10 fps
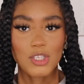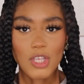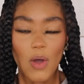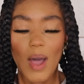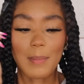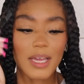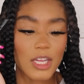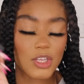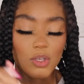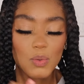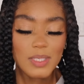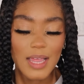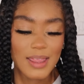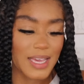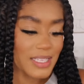So I'm gonna use
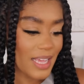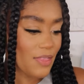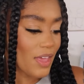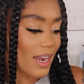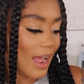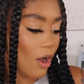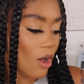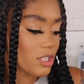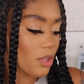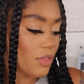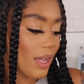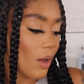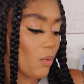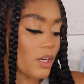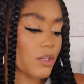this. And then I also
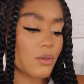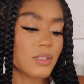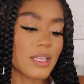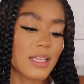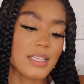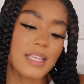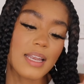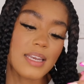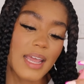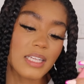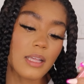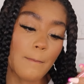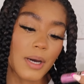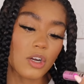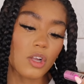think I wanna use this
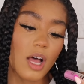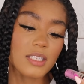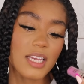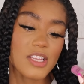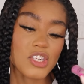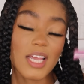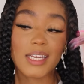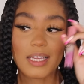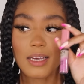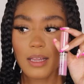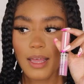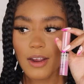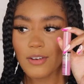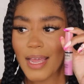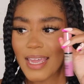NYX Butter Gloss in the shade
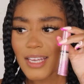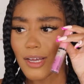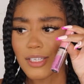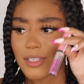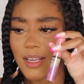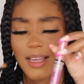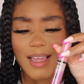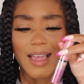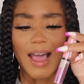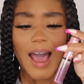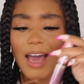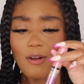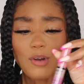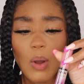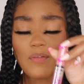Eclair. Like it looks, I
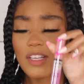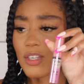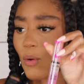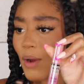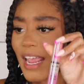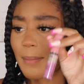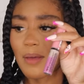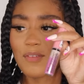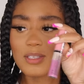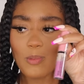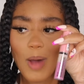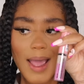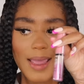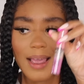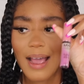don't know if it's cream, if it's
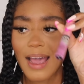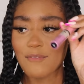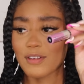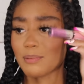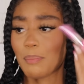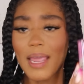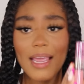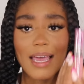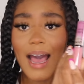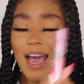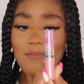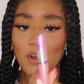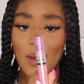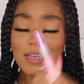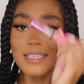white, if it's pink. I
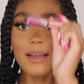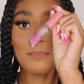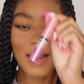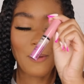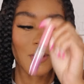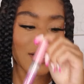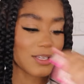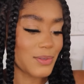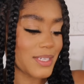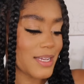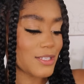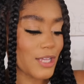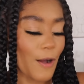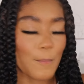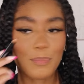have no idea, but I want to use it.
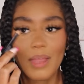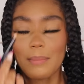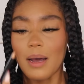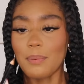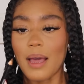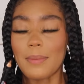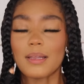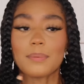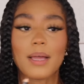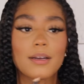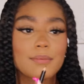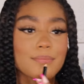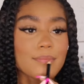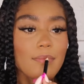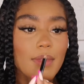So I'm going to apply my lip liner.
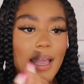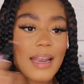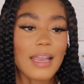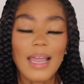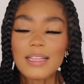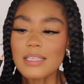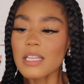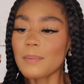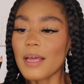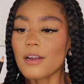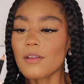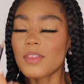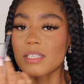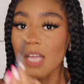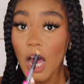And I like this lip
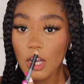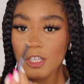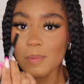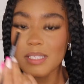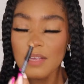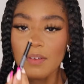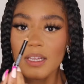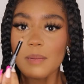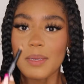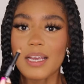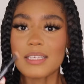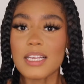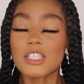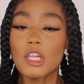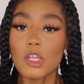liner, this color specifically, because
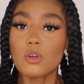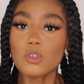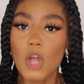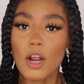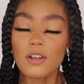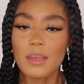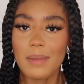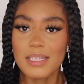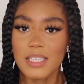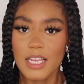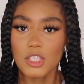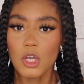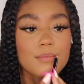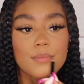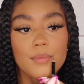it's a little darker than my skin
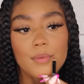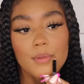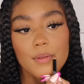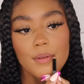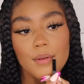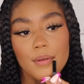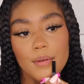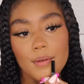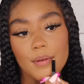tone. But